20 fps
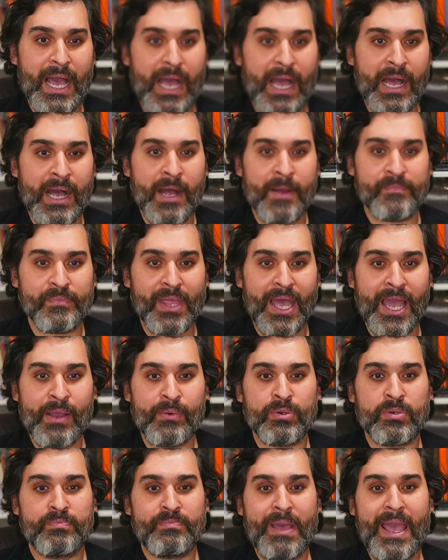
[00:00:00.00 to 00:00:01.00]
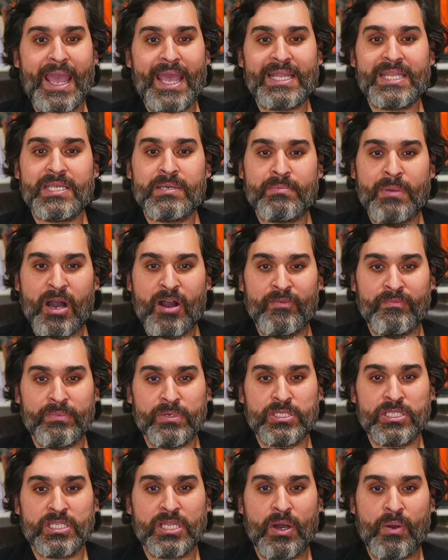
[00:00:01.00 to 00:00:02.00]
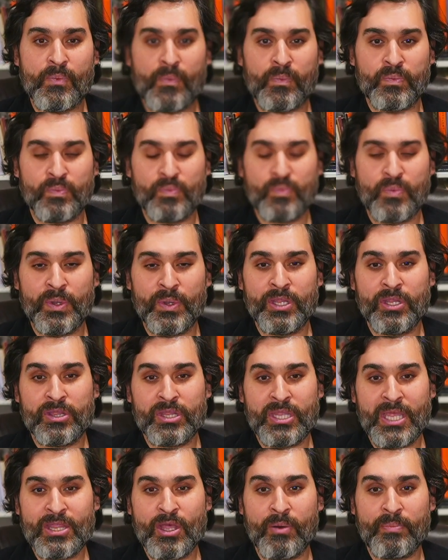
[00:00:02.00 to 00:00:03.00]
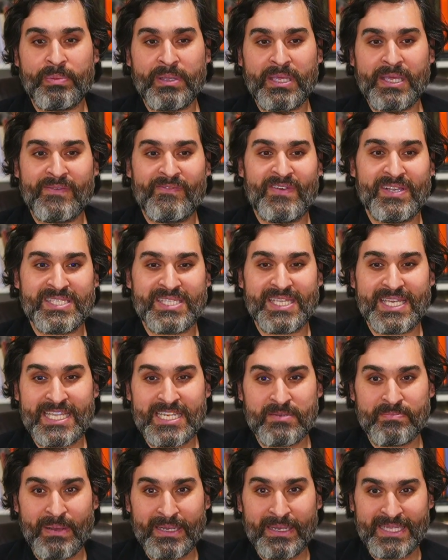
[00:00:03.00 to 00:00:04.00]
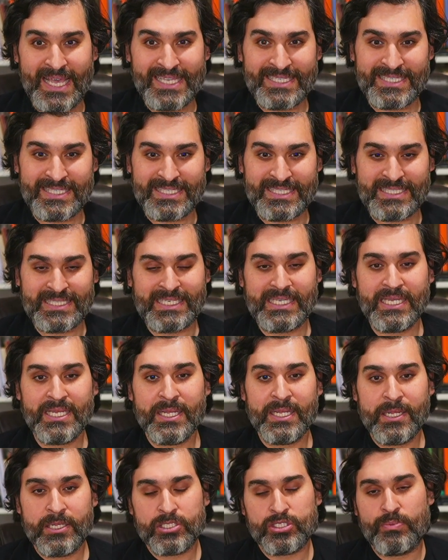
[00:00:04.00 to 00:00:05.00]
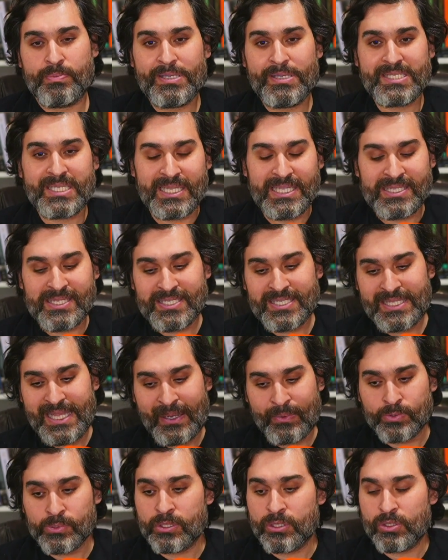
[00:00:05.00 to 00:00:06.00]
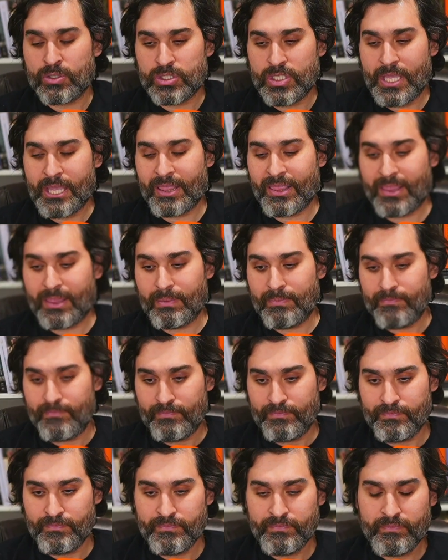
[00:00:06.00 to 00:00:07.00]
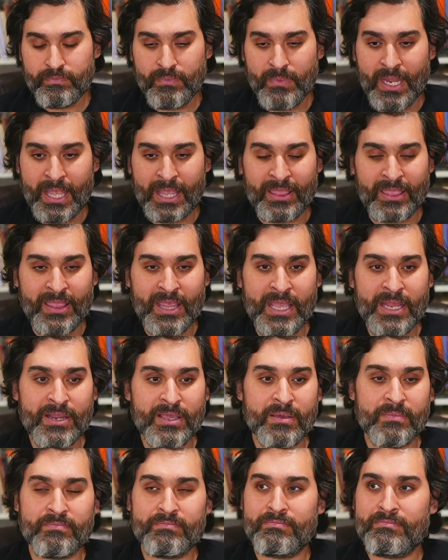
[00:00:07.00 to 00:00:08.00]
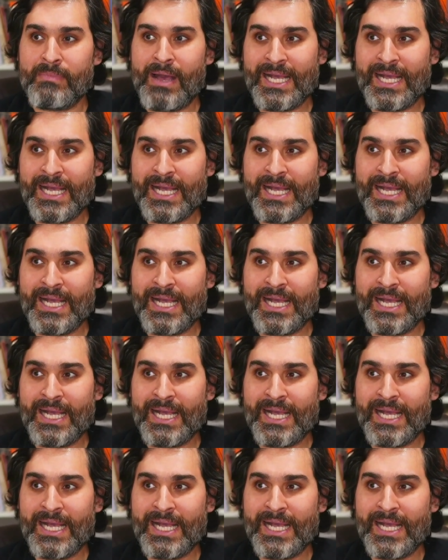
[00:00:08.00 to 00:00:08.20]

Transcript: I would bet any amount of money that when they're not being investigated by the SEC. So basically, this is like one of those Ethereum